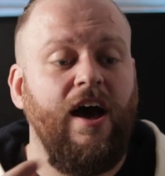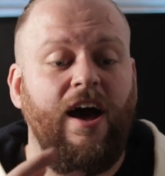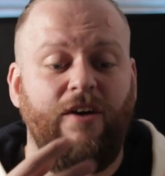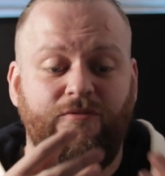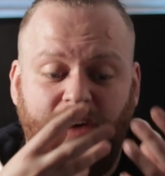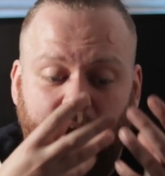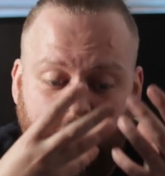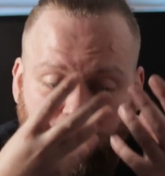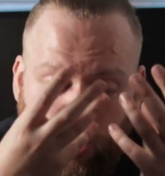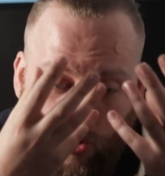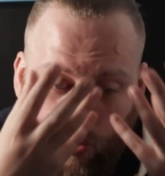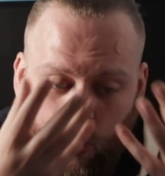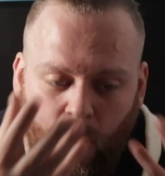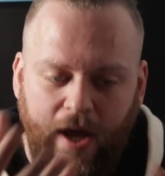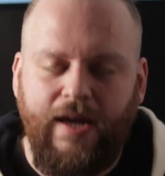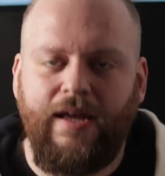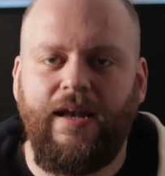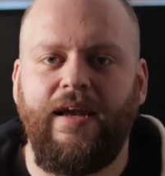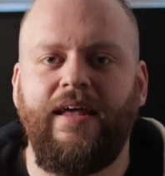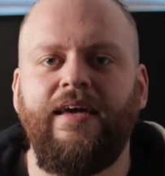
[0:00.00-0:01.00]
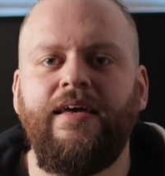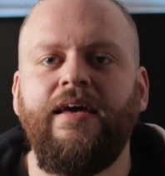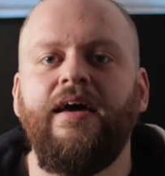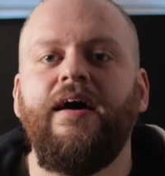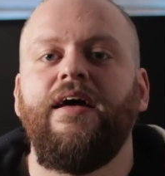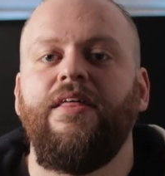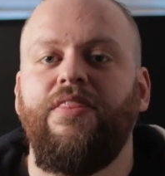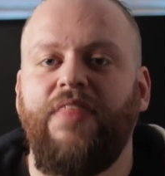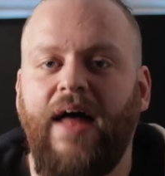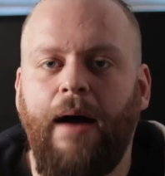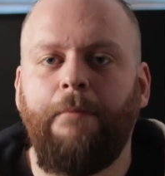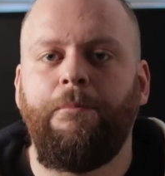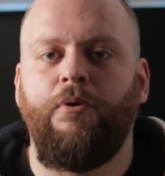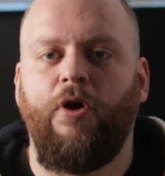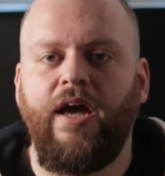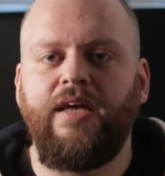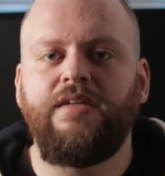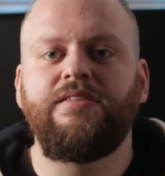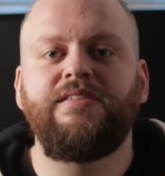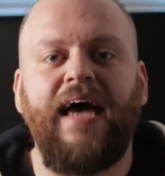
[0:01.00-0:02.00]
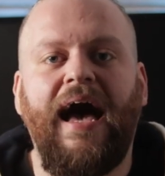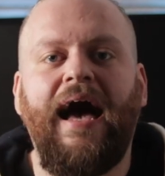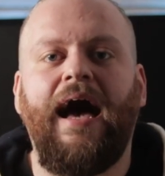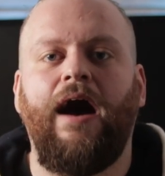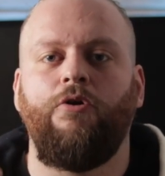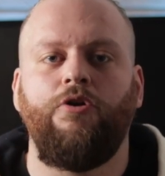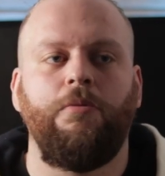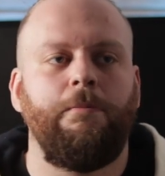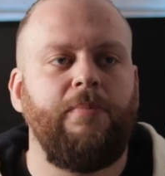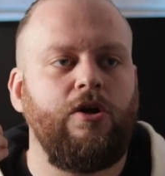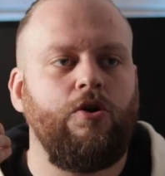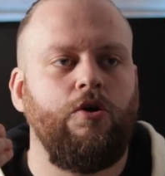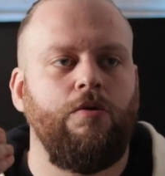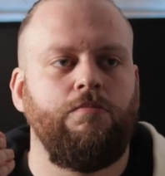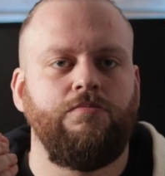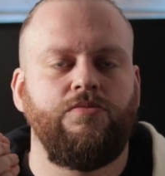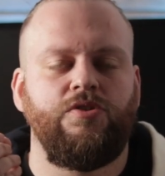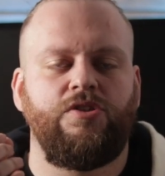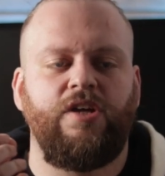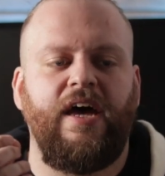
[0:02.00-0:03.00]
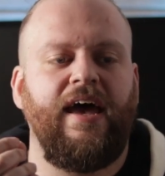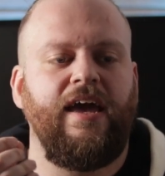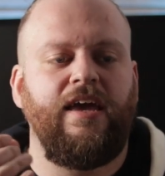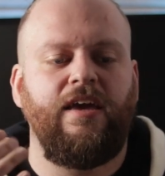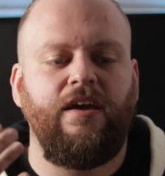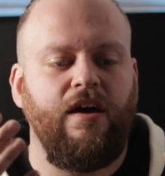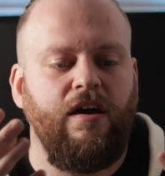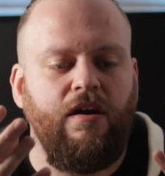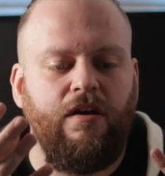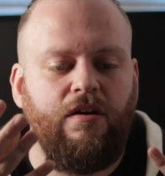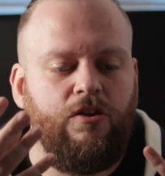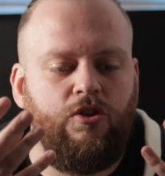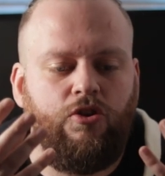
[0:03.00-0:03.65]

And very quickly that breaks down and becomes a